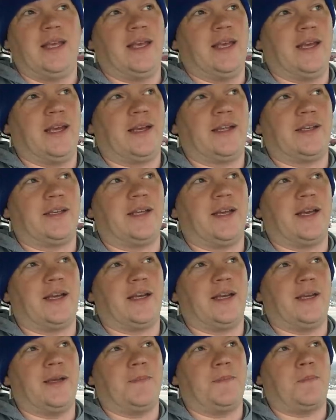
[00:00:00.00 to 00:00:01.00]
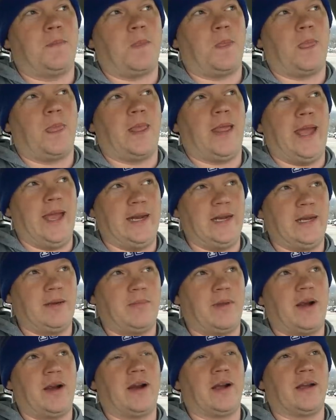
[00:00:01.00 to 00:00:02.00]
in Kentucky and in
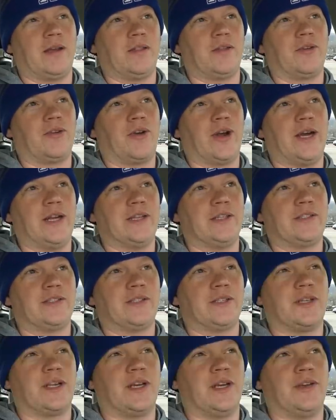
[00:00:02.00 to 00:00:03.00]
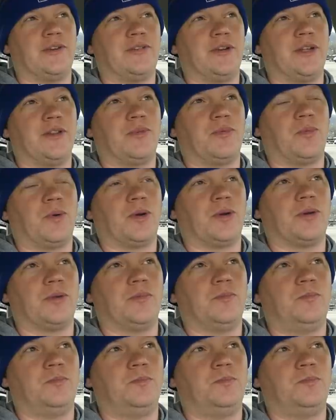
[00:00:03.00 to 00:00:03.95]
America, the greatest country in the world.